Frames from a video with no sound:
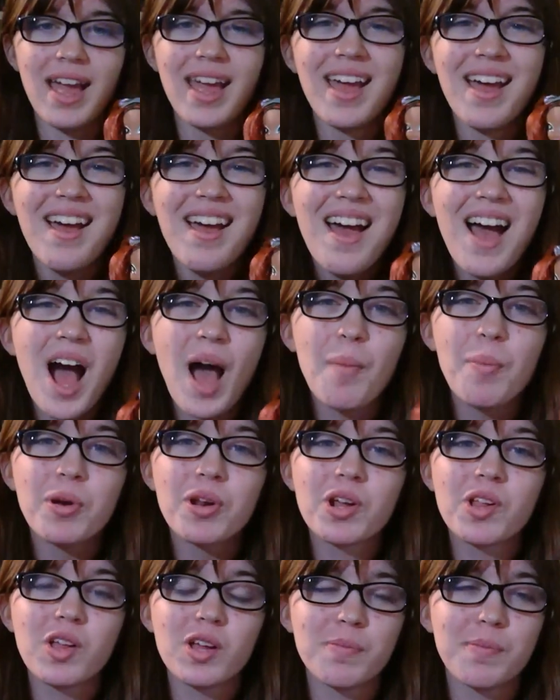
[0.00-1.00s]
I, I put
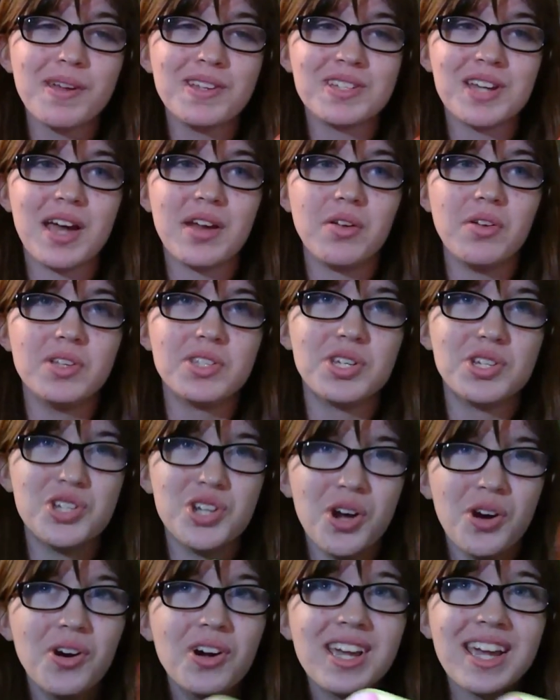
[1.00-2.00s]
a clickbait title as a
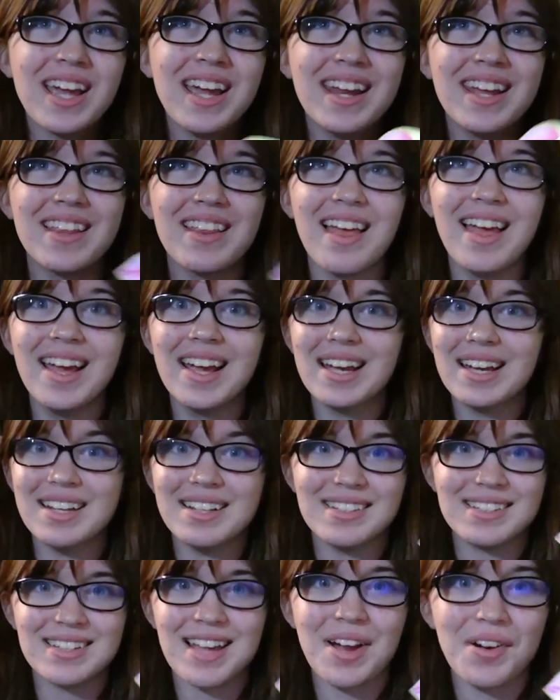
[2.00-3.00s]
joke and it like
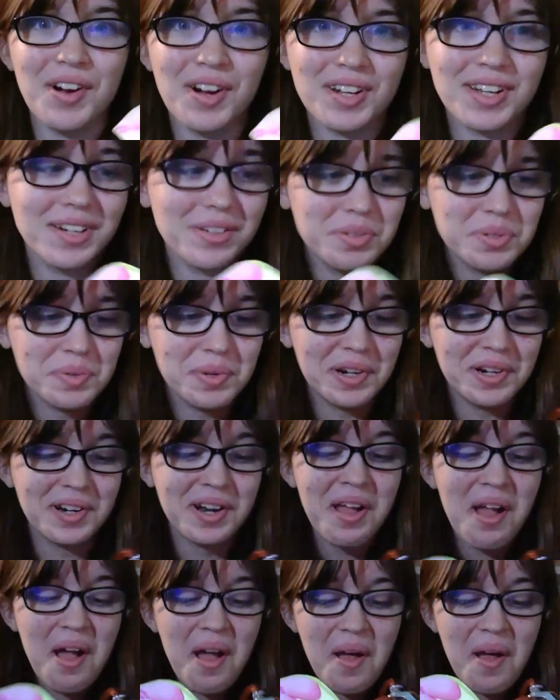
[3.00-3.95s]
skyrocketed. It was weird.